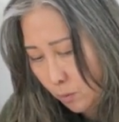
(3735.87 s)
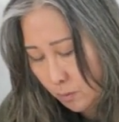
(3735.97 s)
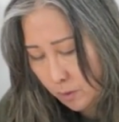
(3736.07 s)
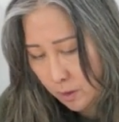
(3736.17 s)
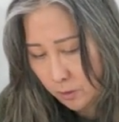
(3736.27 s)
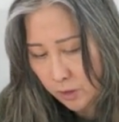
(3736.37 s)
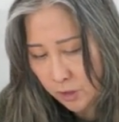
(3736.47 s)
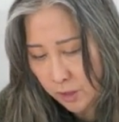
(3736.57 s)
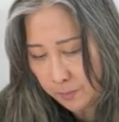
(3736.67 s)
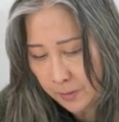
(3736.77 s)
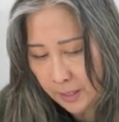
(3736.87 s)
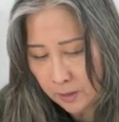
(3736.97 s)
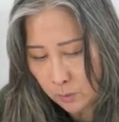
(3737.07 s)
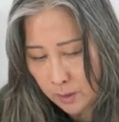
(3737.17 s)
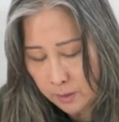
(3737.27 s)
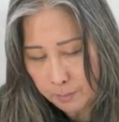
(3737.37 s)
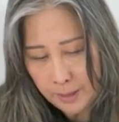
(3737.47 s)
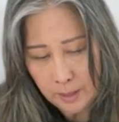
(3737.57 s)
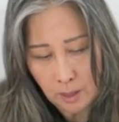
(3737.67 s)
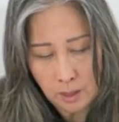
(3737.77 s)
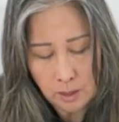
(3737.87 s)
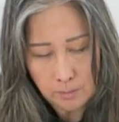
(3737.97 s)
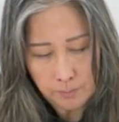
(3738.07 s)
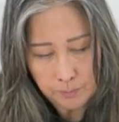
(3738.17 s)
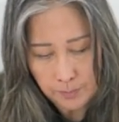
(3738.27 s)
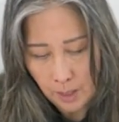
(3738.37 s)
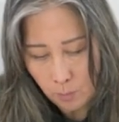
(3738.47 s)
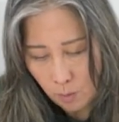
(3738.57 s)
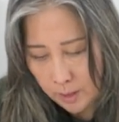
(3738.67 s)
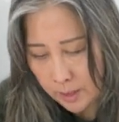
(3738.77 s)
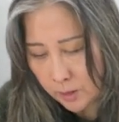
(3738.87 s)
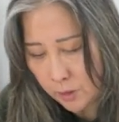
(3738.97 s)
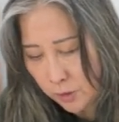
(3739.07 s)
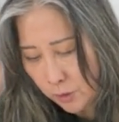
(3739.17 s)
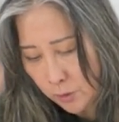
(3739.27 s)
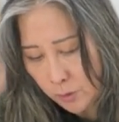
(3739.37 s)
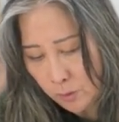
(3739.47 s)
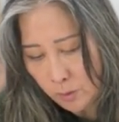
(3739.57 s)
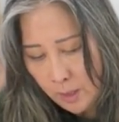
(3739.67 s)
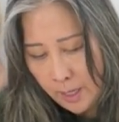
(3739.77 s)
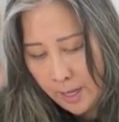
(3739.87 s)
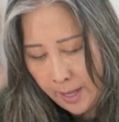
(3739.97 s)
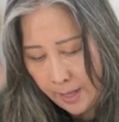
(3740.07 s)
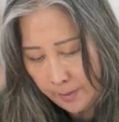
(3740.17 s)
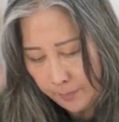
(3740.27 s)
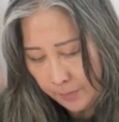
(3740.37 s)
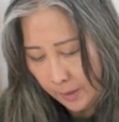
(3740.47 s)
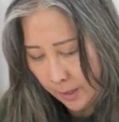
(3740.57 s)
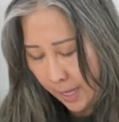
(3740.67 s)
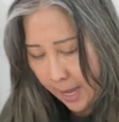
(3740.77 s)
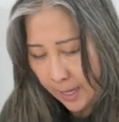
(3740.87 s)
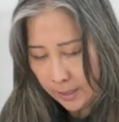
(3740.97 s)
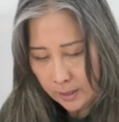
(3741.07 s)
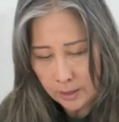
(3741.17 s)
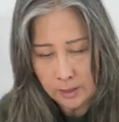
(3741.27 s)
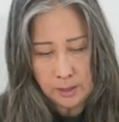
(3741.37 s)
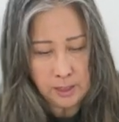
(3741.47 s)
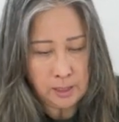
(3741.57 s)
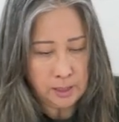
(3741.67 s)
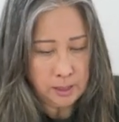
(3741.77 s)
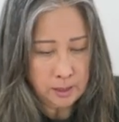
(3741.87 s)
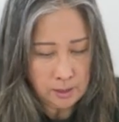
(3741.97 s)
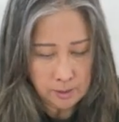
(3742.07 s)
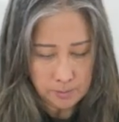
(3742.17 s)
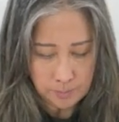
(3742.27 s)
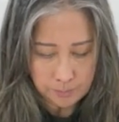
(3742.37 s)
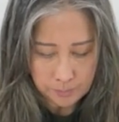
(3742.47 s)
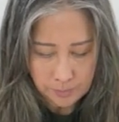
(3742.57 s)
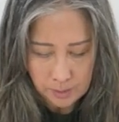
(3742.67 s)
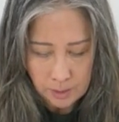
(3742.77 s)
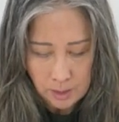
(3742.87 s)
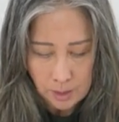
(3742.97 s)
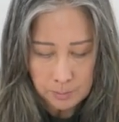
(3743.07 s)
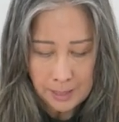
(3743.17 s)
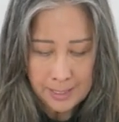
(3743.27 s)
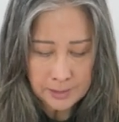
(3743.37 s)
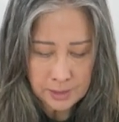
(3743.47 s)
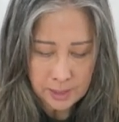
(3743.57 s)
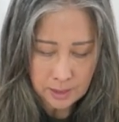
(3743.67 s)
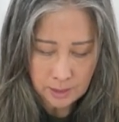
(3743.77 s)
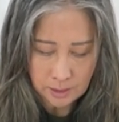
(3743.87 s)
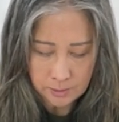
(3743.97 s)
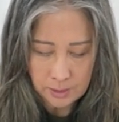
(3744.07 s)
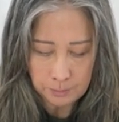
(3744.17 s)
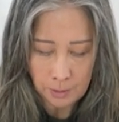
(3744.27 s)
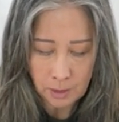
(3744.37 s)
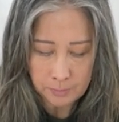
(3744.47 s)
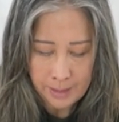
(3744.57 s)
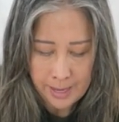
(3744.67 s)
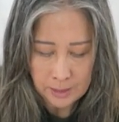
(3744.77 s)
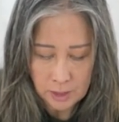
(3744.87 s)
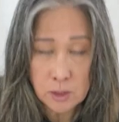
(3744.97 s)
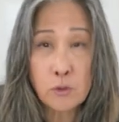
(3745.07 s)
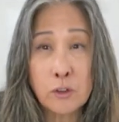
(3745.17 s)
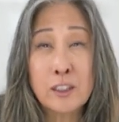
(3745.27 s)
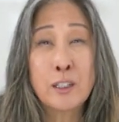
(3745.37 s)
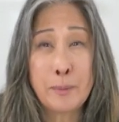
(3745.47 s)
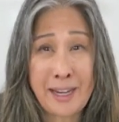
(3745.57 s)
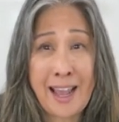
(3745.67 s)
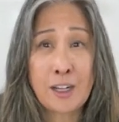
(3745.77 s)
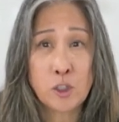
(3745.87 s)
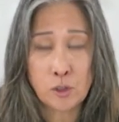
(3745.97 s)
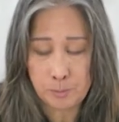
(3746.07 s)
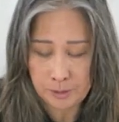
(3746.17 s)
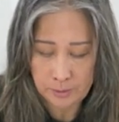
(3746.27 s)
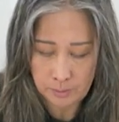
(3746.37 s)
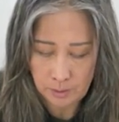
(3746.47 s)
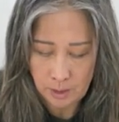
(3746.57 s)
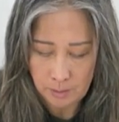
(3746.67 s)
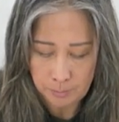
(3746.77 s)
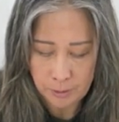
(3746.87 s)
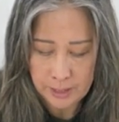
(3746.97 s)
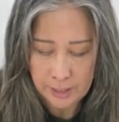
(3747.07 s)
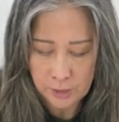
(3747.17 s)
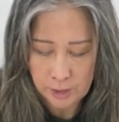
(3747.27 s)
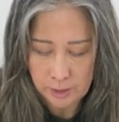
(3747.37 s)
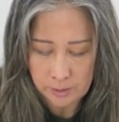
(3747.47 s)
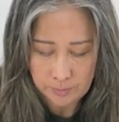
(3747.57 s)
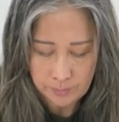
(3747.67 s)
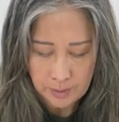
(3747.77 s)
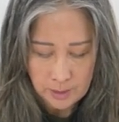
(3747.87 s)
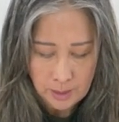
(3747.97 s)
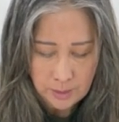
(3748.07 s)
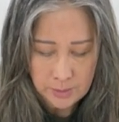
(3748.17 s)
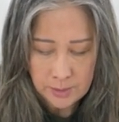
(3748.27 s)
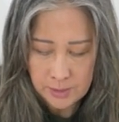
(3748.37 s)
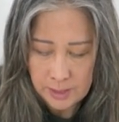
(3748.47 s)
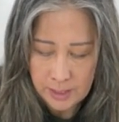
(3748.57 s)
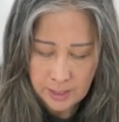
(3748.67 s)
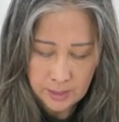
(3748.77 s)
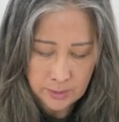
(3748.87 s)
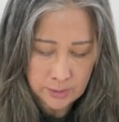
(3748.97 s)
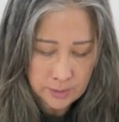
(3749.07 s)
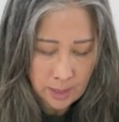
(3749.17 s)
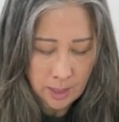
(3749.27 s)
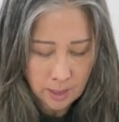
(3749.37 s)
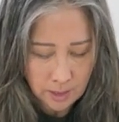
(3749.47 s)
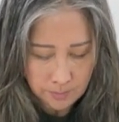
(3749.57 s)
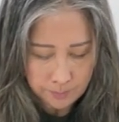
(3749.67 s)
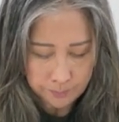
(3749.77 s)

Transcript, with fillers: you know, to ship things with. But I wanted to add the plastic Ziploc bag just for a little bit extra protection, since it is, oh,